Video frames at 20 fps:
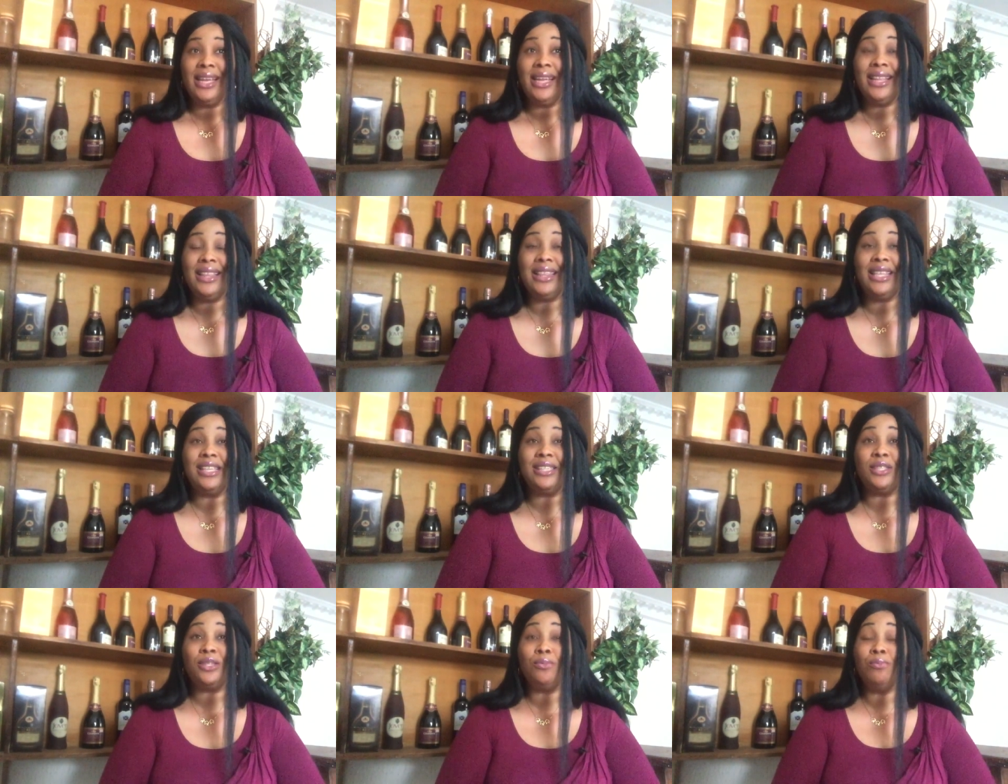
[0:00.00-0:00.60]

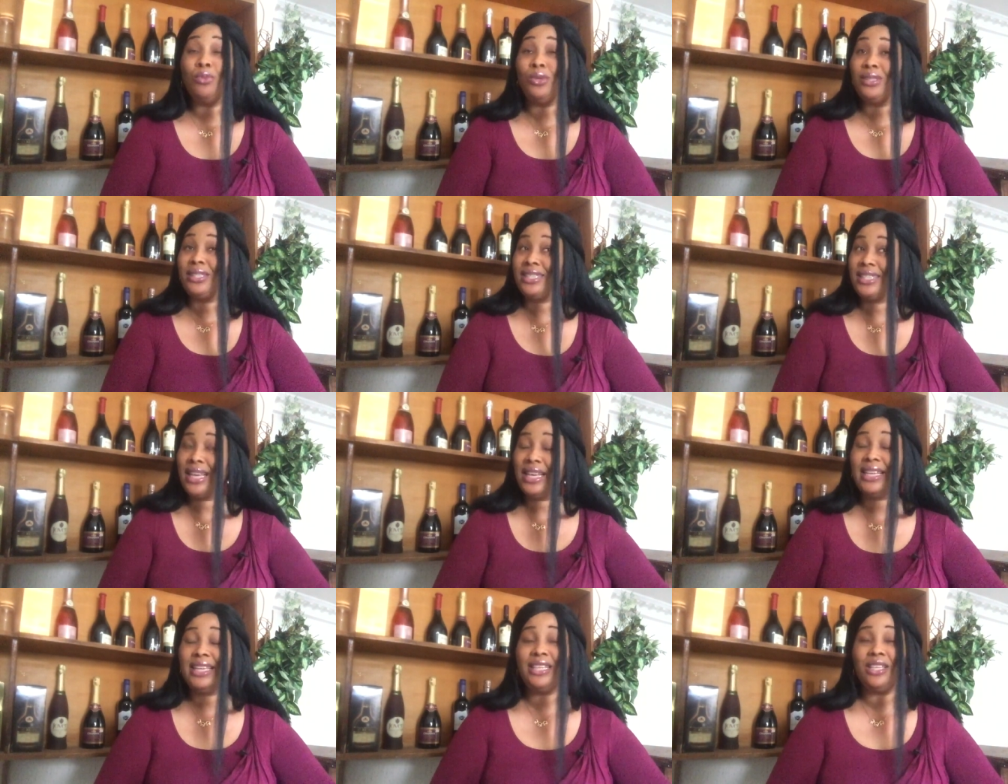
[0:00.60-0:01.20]
the smooth
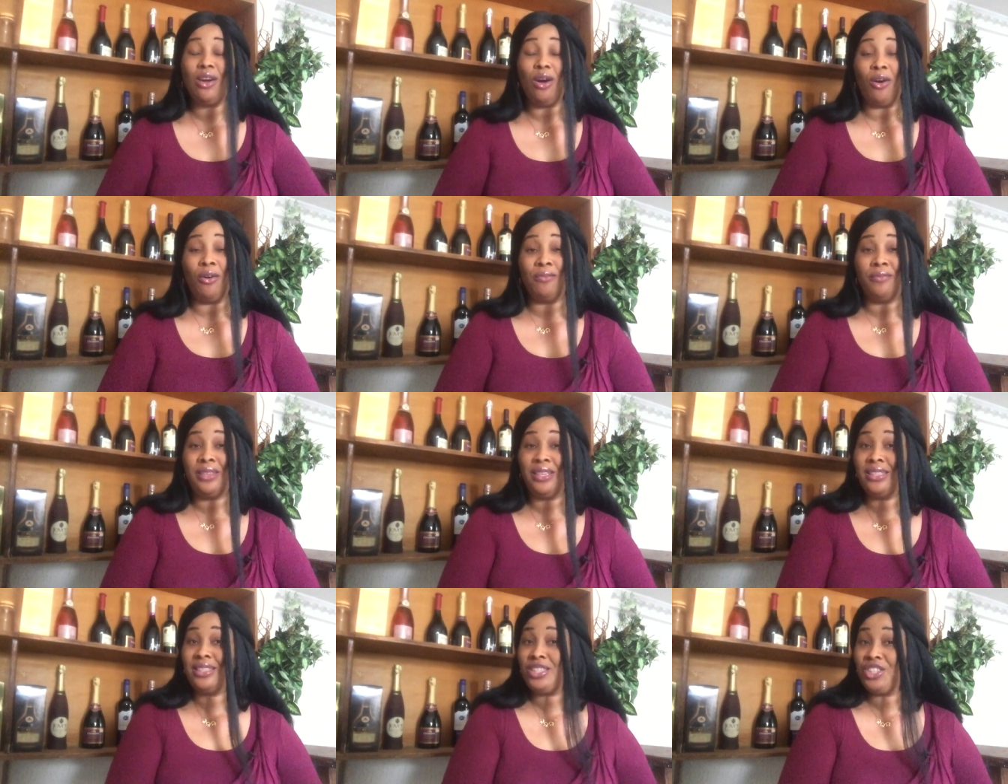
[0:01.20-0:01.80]
sailing
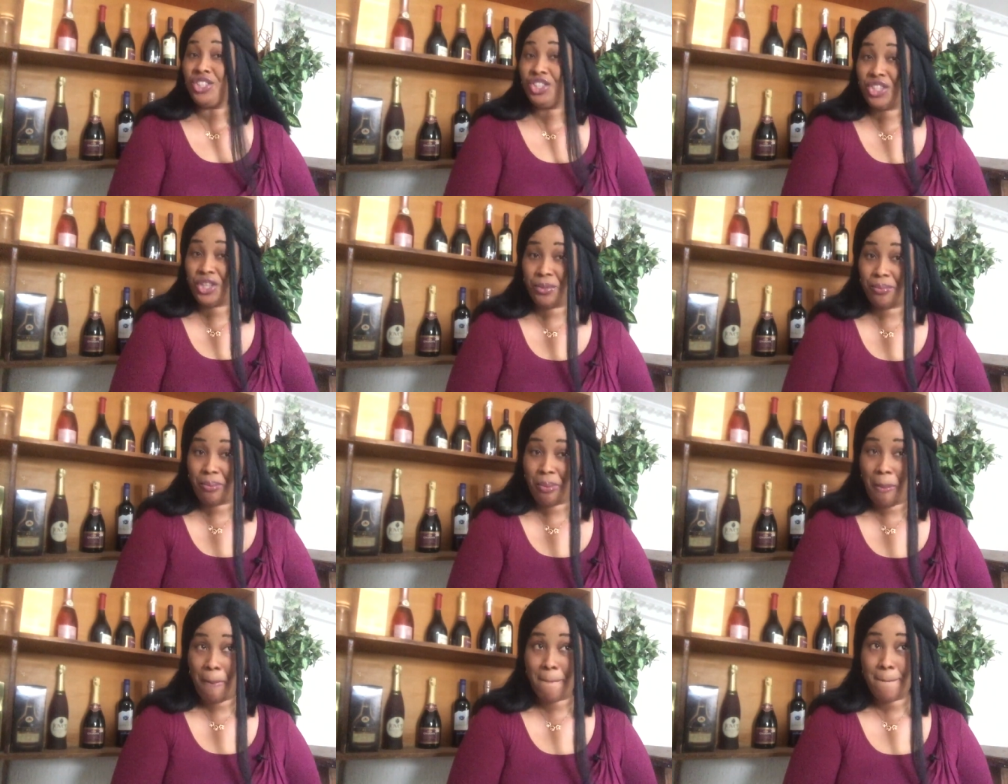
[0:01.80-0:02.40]
of this ship,